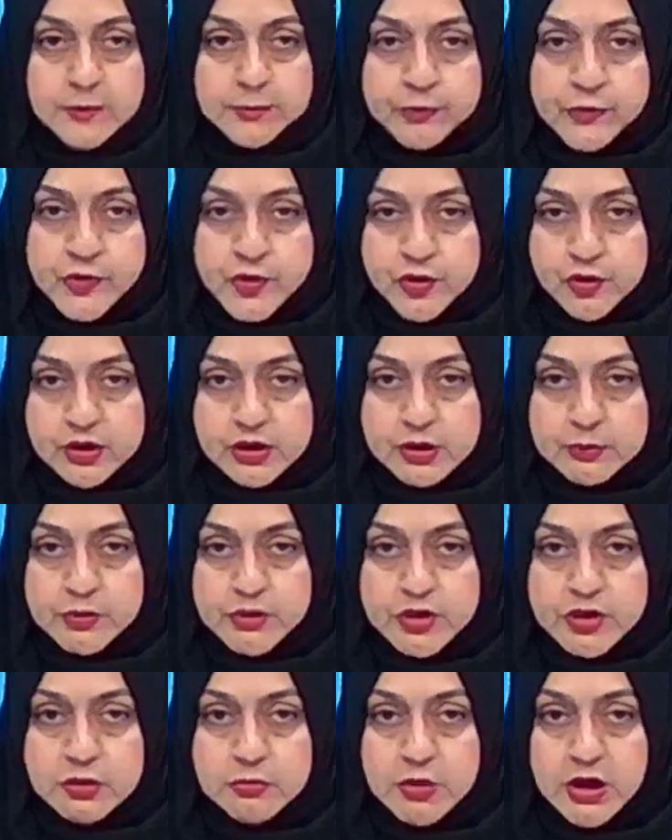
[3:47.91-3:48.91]
During the
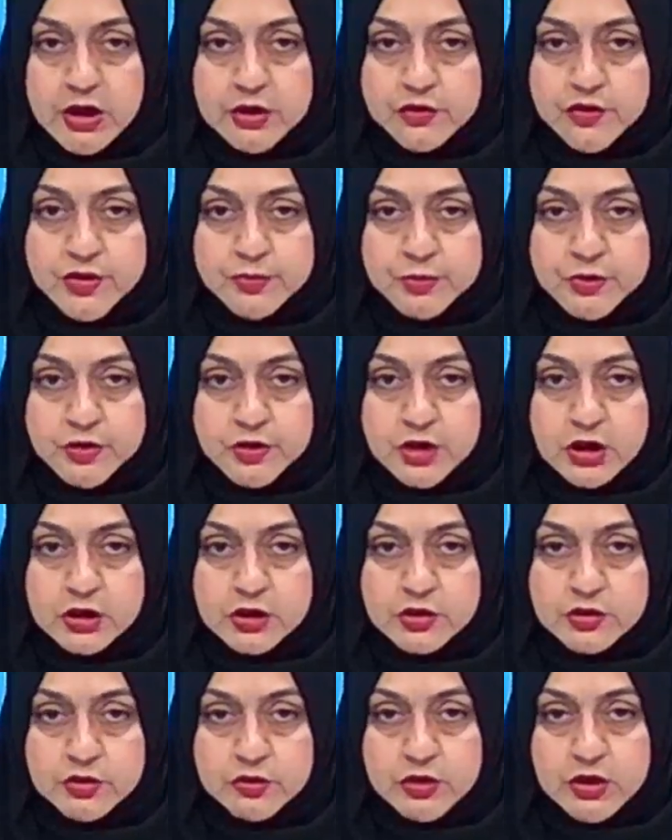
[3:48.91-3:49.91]
meeting, matters pertaining
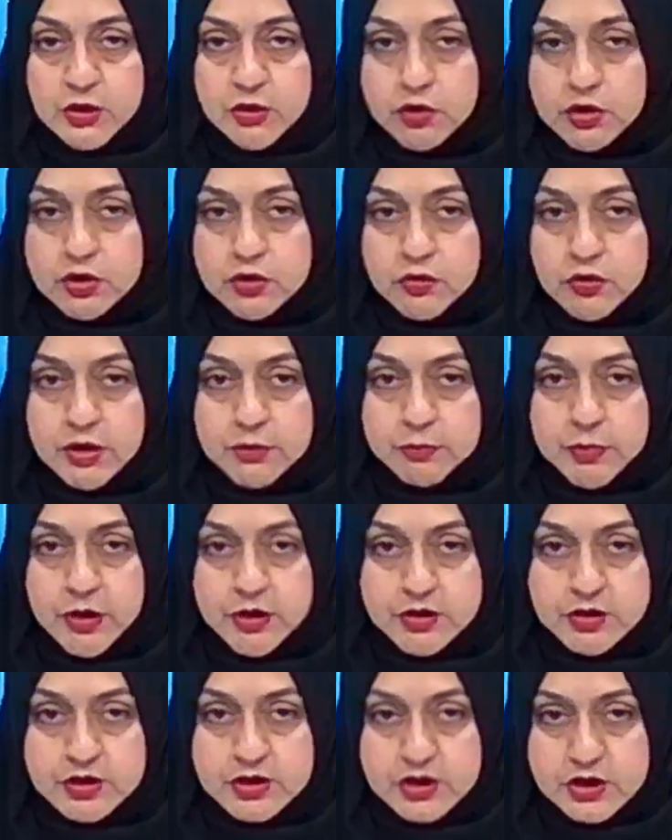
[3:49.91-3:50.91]
to the ongoing
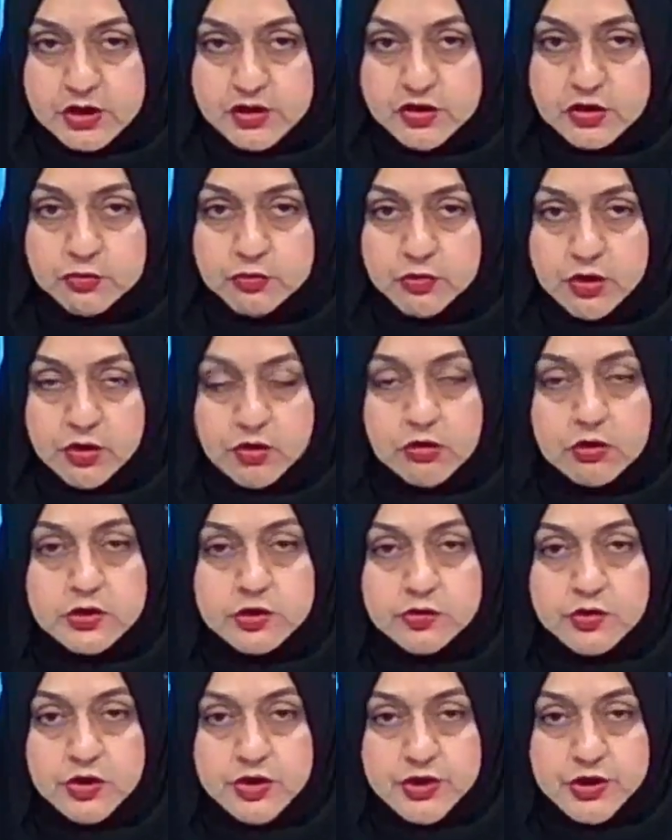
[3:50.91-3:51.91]
budget session were also
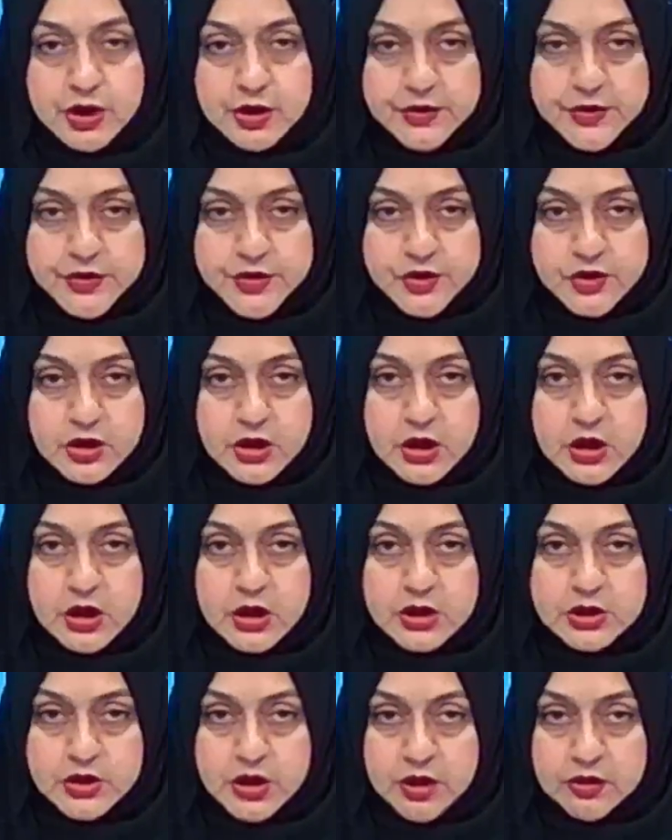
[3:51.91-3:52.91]
discussed.
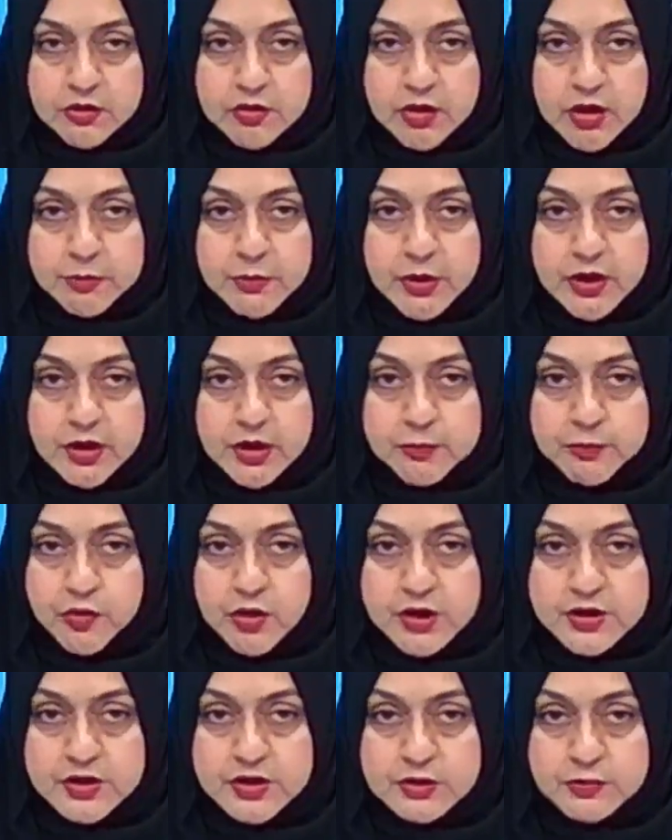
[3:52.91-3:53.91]
Sherry Rehman
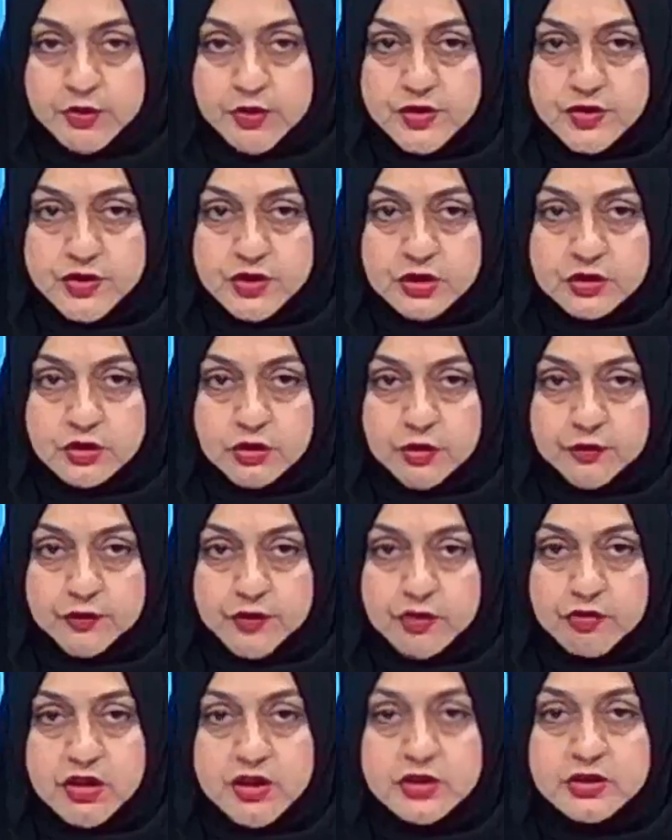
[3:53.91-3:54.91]
apprised the President of the
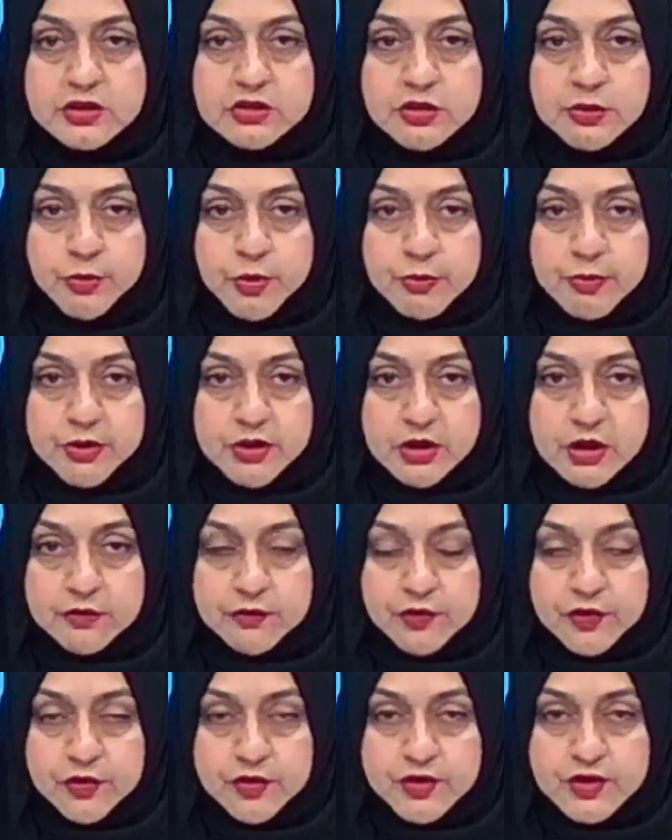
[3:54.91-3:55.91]
recent diplomatic
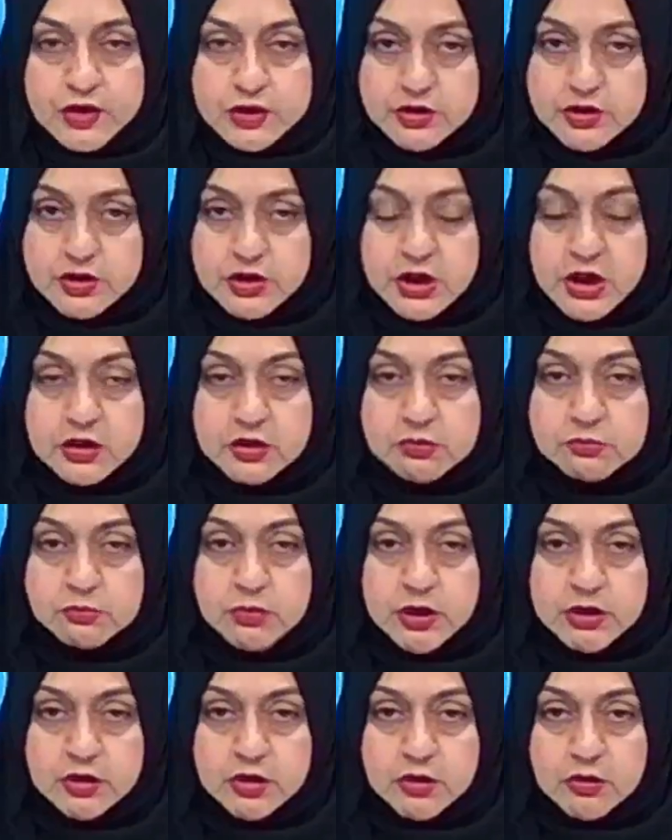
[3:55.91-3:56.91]
efforts undertaken by
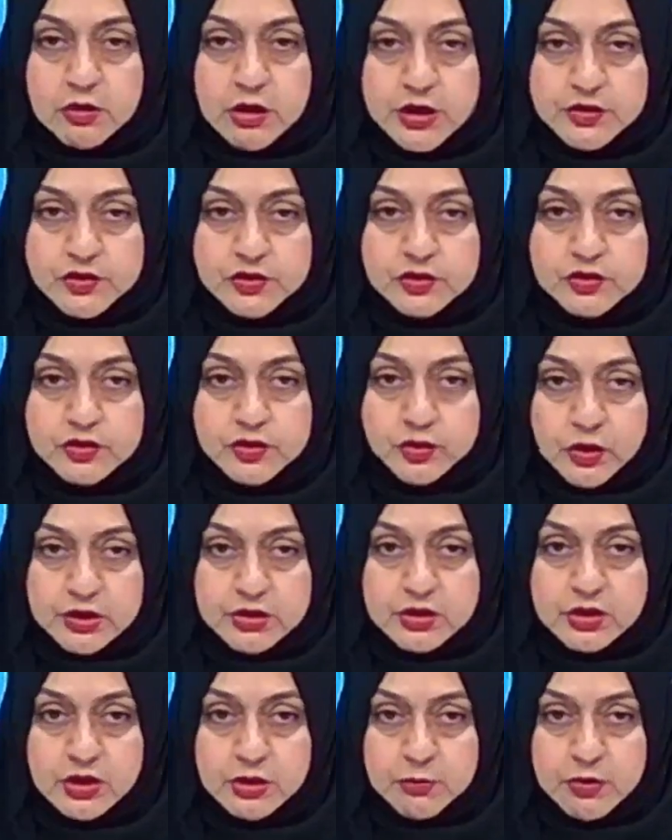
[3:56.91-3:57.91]
the Coalition Joint
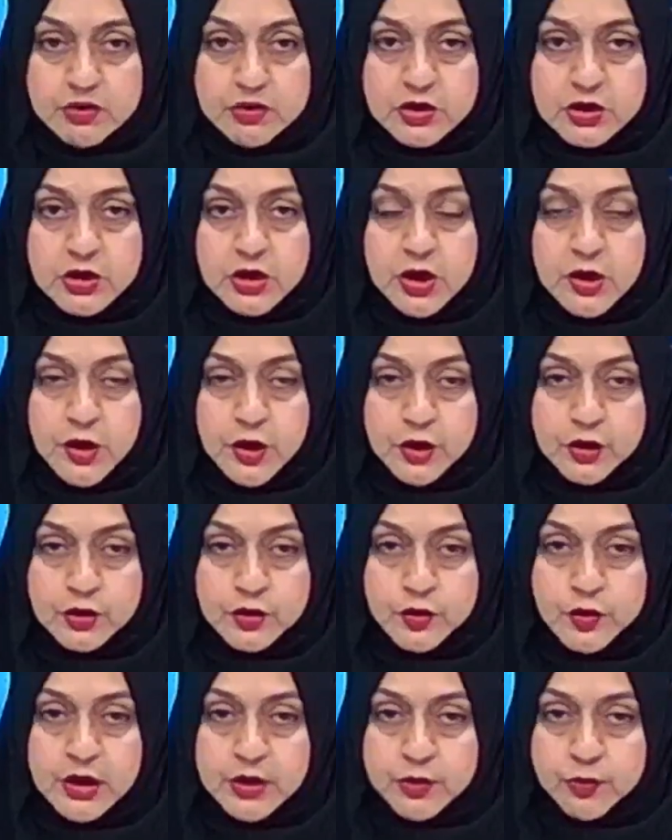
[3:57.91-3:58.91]
Committee to
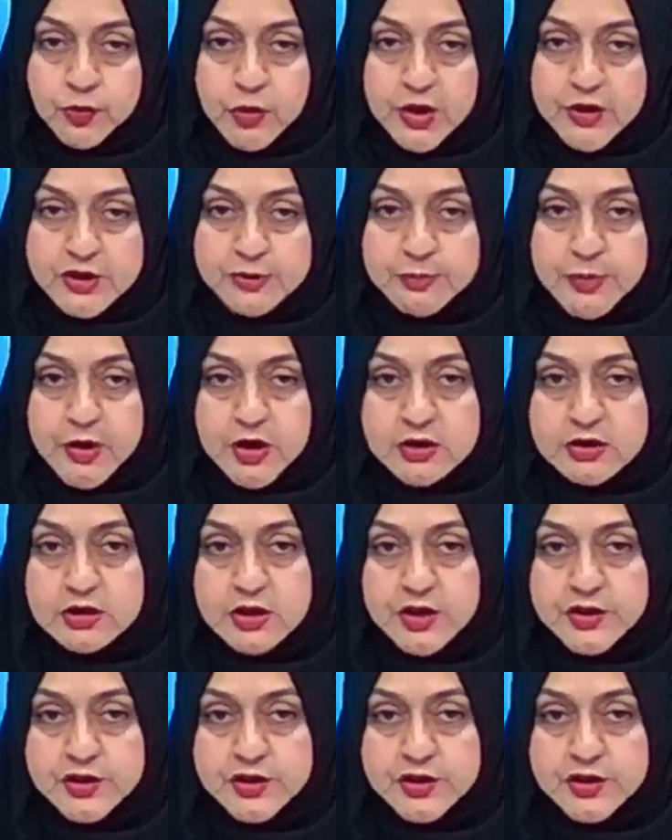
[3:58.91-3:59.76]
advance Pakistan's